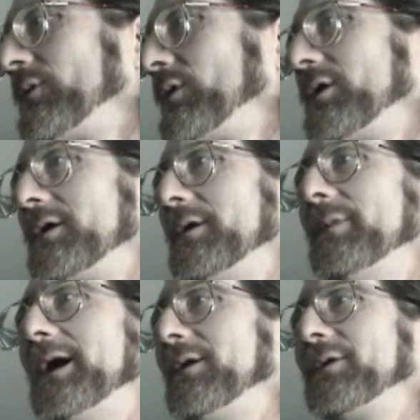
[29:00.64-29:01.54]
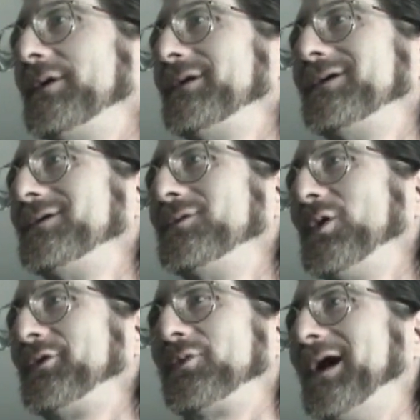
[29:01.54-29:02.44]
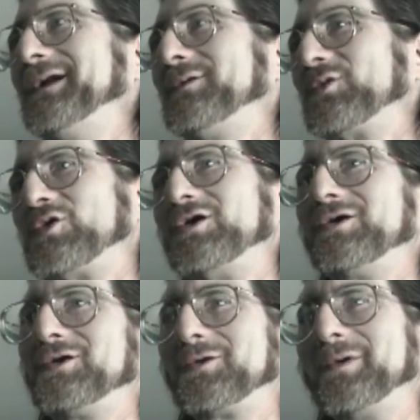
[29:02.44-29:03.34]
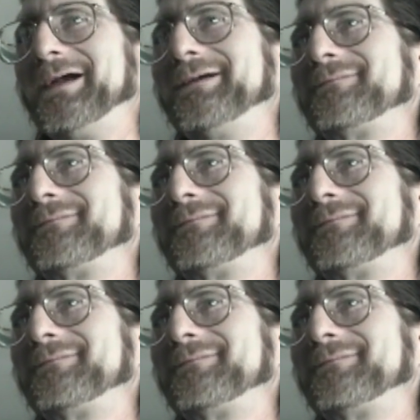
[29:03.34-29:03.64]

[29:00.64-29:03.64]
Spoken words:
wrong about what's right and wrong, are we?